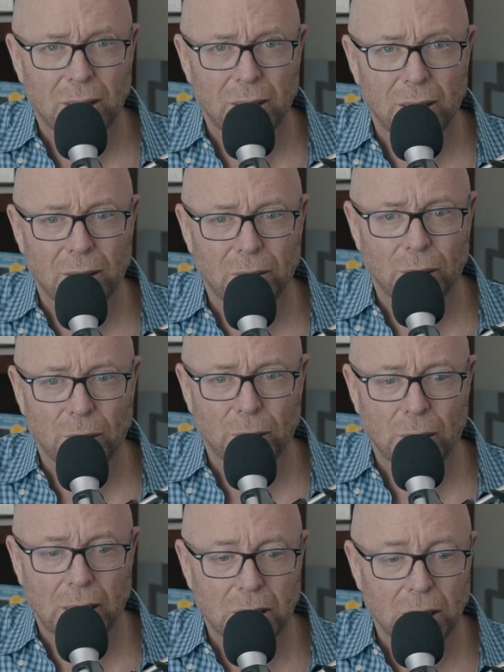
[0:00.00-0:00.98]
You know, we're,
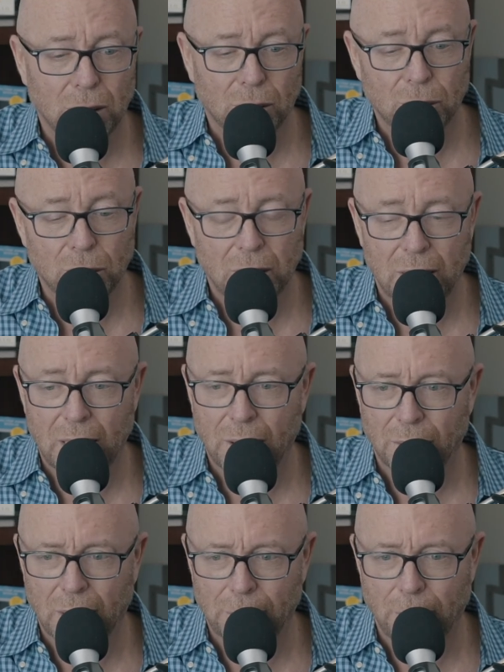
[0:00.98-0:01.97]
we're actually going through that
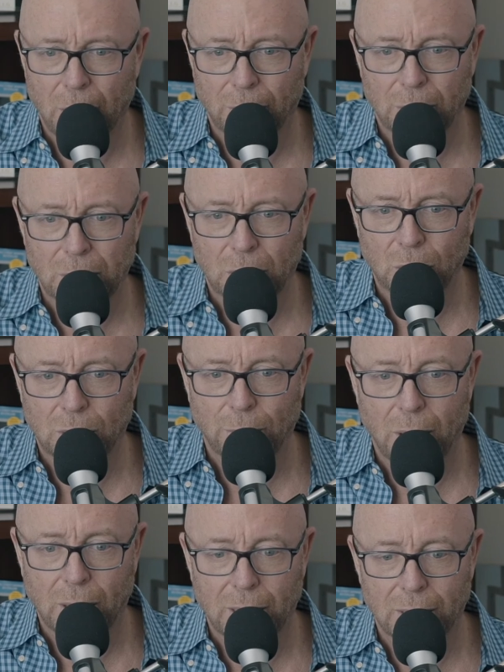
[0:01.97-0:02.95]
now. Like, mark, when you choose a
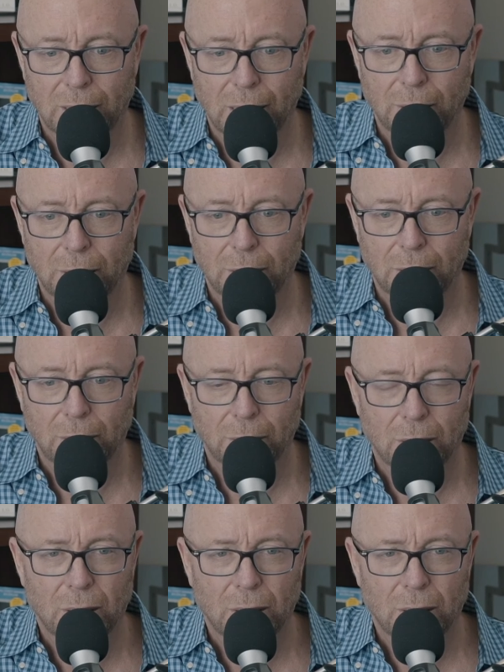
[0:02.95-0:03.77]
market, like, I want to